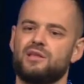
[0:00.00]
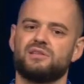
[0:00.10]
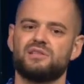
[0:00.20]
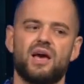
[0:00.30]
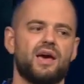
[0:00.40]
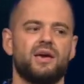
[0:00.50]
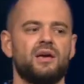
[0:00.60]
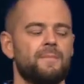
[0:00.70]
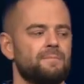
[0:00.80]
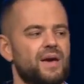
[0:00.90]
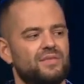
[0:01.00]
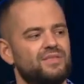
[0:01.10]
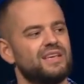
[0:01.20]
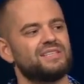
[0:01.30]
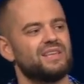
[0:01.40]
that say, man,
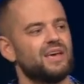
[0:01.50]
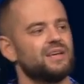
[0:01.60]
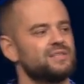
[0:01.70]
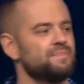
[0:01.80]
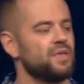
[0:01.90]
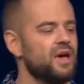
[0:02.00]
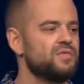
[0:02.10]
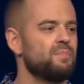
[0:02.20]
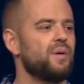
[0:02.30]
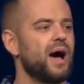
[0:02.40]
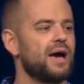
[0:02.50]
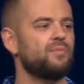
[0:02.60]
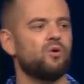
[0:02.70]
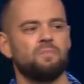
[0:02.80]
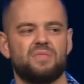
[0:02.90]
these things in the
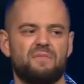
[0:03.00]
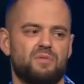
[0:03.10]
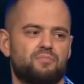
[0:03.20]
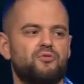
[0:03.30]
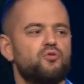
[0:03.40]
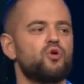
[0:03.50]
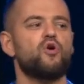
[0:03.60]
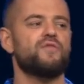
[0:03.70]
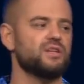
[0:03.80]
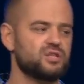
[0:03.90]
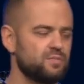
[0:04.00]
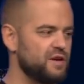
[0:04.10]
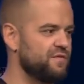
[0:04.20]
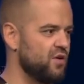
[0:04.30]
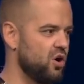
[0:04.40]
Bible have been proven to be
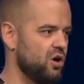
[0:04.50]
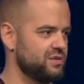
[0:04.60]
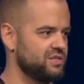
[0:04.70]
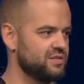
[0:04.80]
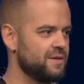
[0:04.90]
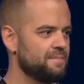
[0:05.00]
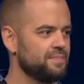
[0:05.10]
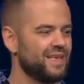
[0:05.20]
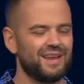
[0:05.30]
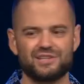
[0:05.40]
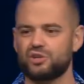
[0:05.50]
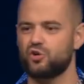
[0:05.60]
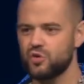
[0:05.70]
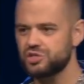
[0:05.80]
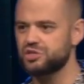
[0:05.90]
false. And as a
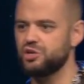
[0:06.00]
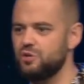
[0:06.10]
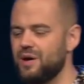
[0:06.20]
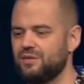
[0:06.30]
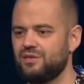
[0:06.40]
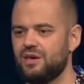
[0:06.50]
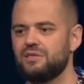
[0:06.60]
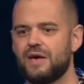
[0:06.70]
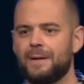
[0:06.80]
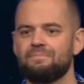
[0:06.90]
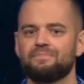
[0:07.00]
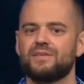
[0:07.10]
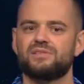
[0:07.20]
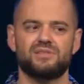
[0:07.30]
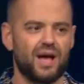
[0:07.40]
Christian, you might think
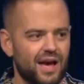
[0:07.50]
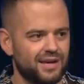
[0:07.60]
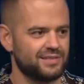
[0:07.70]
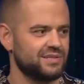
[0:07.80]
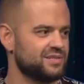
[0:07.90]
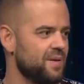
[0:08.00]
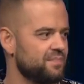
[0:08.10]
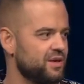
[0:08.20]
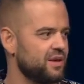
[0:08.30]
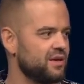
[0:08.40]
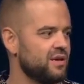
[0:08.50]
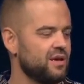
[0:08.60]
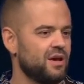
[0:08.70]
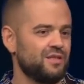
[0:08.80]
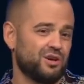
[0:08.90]
that science is something
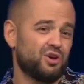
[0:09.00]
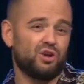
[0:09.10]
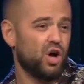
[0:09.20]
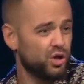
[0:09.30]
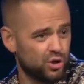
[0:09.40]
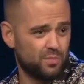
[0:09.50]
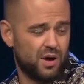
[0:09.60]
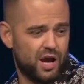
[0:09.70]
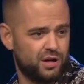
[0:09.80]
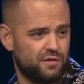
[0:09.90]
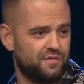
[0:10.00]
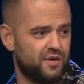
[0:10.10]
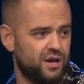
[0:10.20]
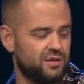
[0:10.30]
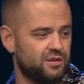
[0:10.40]
that could undermine your
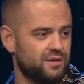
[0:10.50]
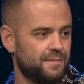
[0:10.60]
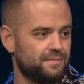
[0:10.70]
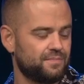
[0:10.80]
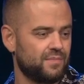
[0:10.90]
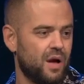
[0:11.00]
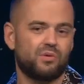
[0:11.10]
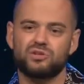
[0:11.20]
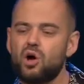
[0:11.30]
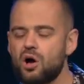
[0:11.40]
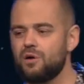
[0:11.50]
faith. I want to talk